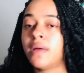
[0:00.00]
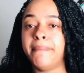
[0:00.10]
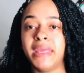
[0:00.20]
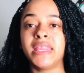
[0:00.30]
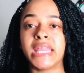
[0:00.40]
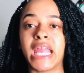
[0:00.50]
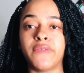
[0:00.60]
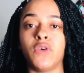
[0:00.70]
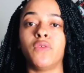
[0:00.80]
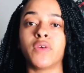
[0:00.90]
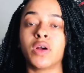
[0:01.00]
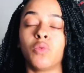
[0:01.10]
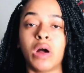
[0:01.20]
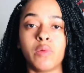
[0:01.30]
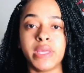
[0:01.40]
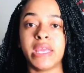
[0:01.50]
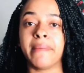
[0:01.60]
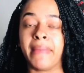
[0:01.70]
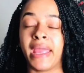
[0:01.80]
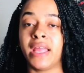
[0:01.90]
Be thankful for what we
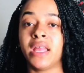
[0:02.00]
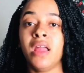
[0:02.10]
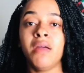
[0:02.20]
can make.